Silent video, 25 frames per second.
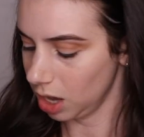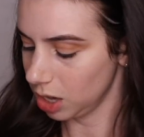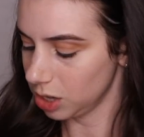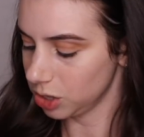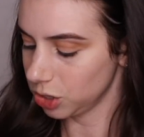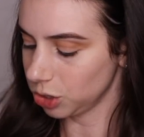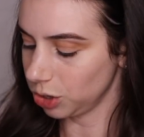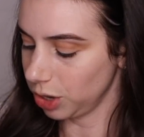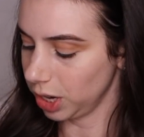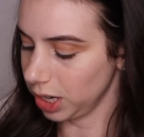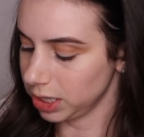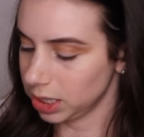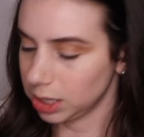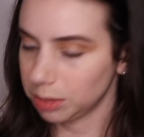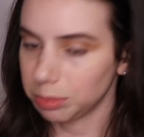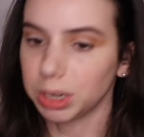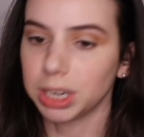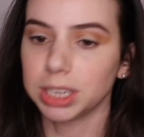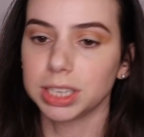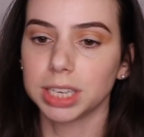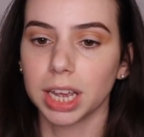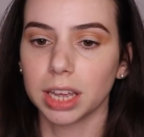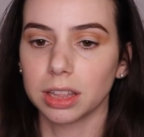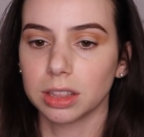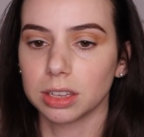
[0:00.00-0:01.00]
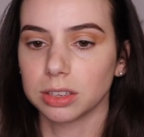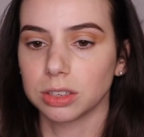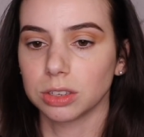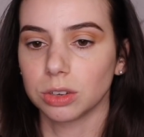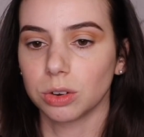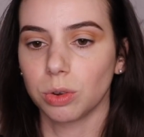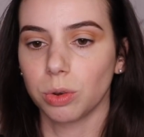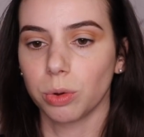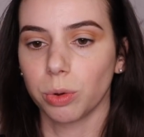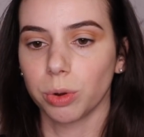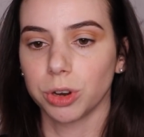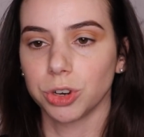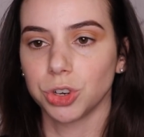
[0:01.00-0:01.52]
So next I'm going to take this
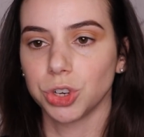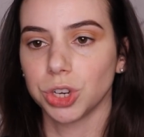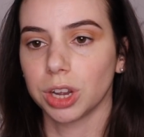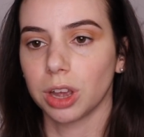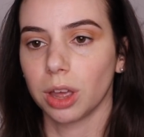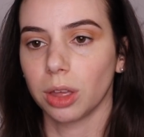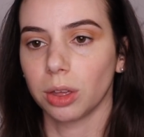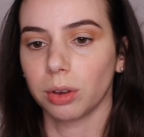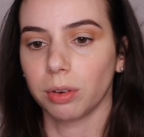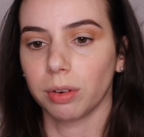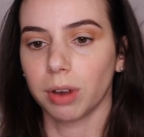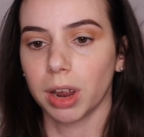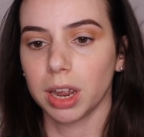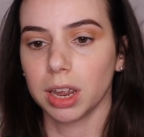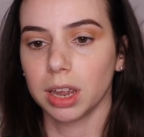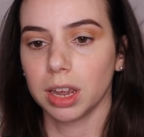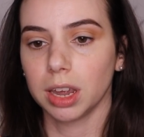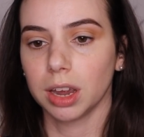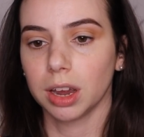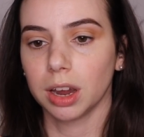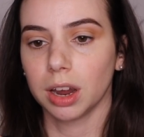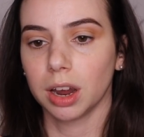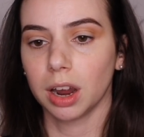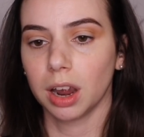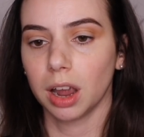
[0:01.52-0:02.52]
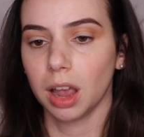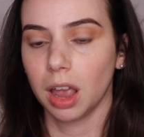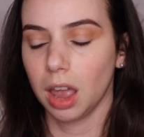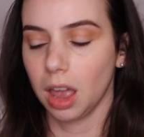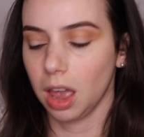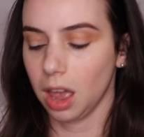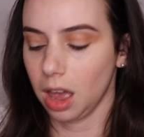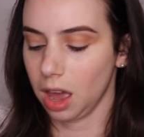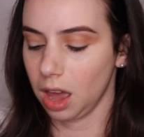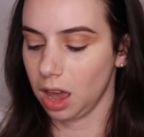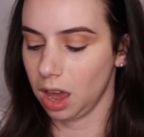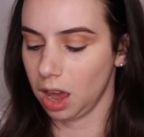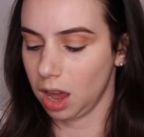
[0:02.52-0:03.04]
little orangey color right here
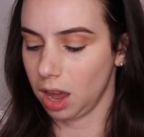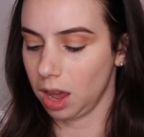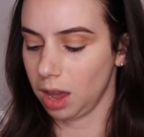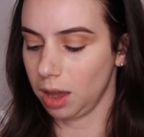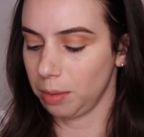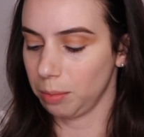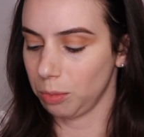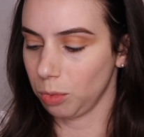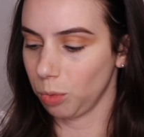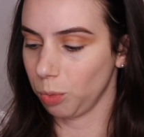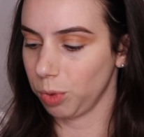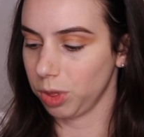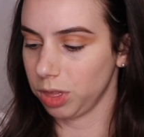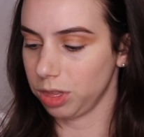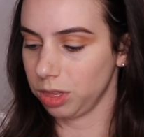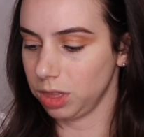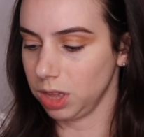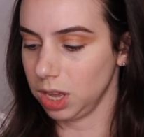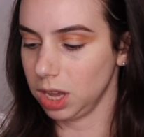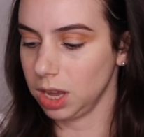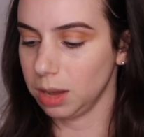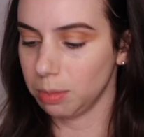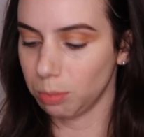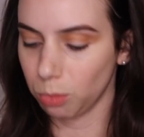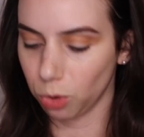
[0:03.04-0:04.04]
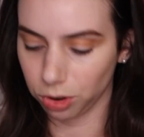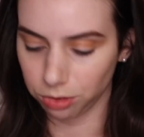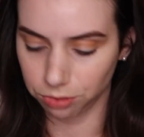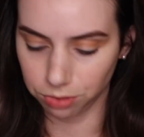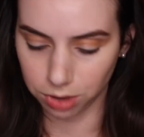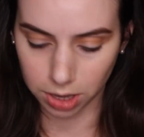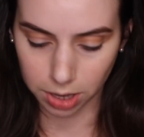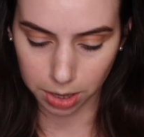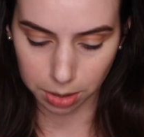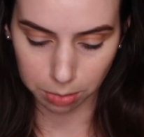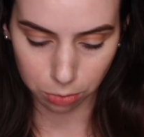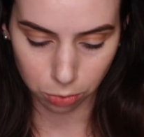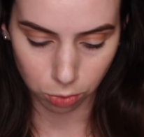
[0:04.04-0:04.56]
with the
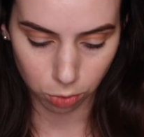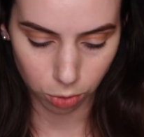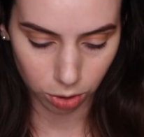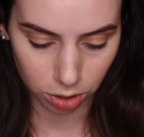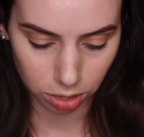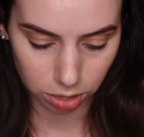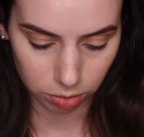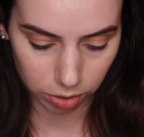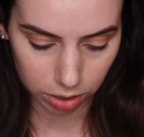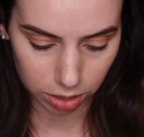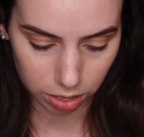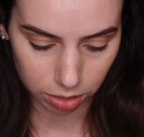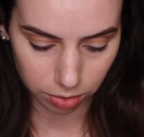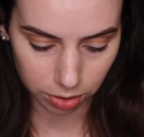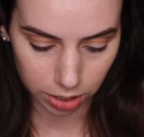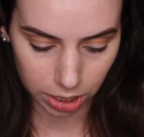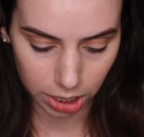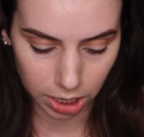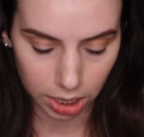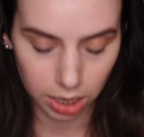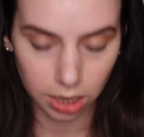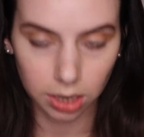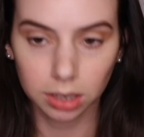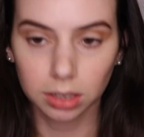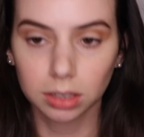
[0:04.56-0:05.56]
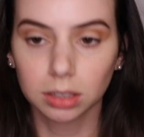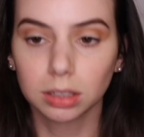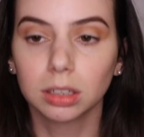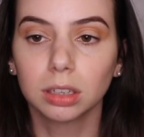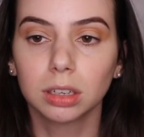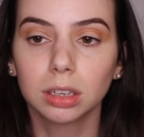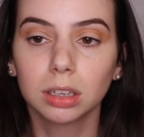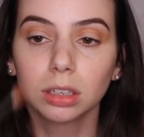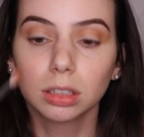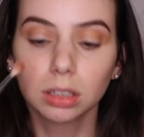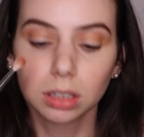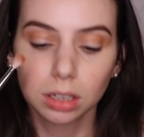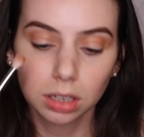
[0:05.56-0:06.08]
Morphe M433
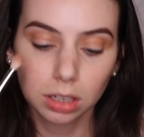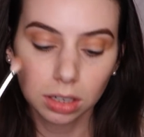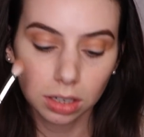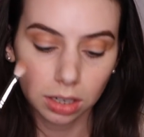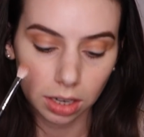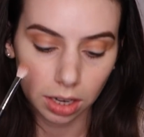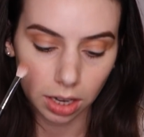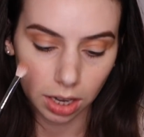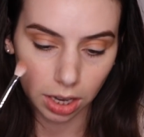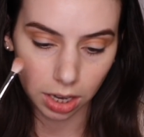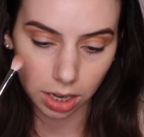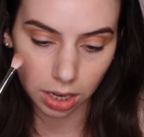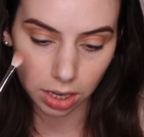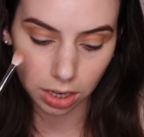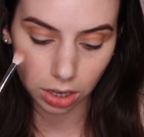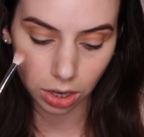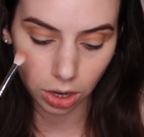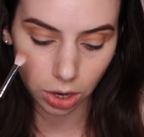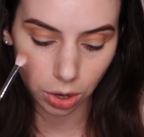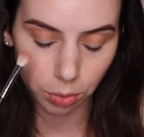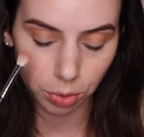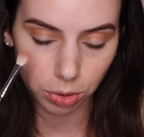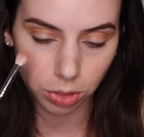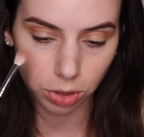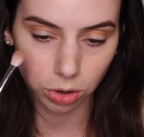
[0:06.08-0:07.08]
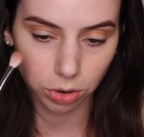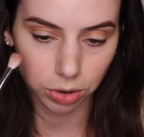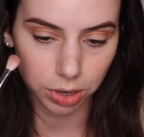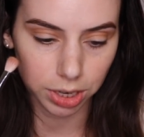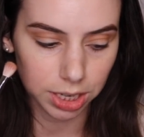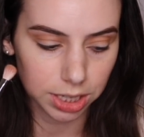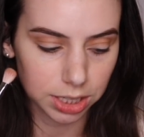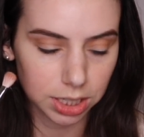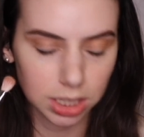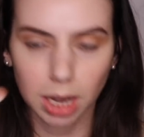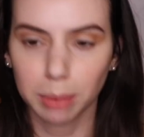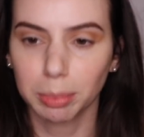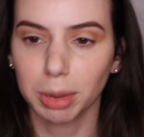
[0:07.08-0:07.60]
and go in the
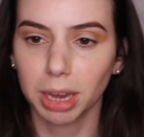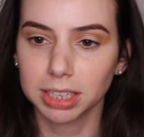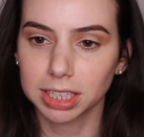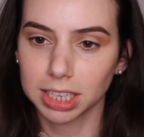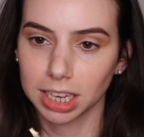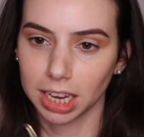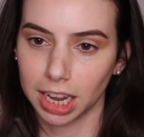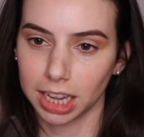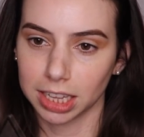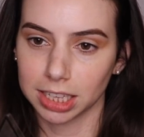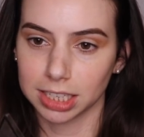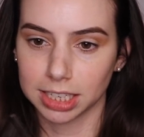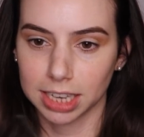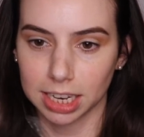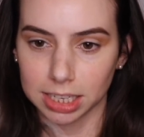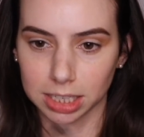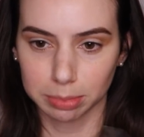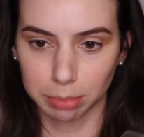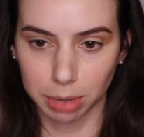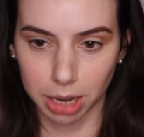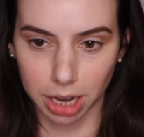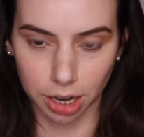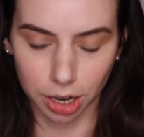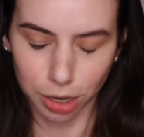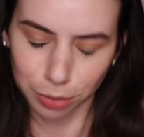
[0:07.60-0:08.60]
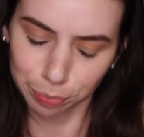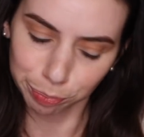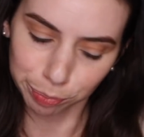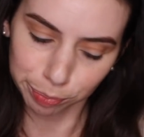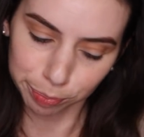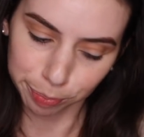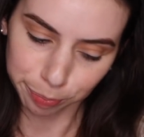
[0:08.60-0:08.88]
crease. I'm acting like this has a mirror.